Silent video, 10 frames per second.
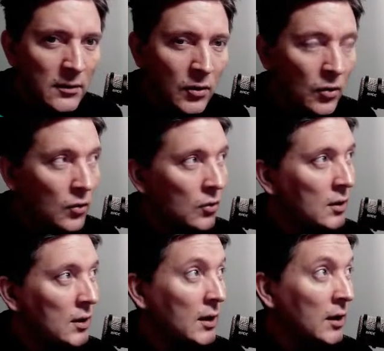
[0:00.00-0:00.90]
who
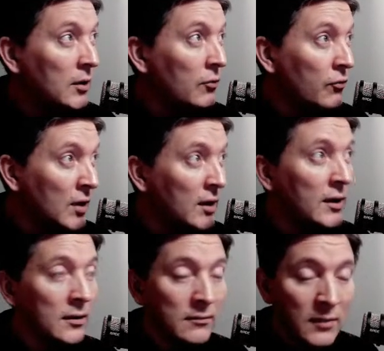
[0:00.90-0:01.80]
are
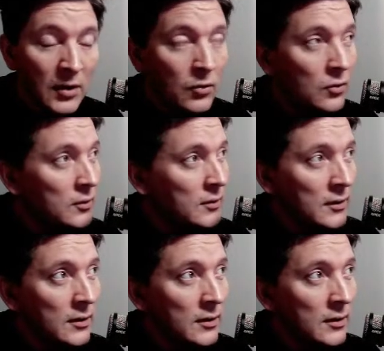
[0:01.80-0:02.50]
really, you know,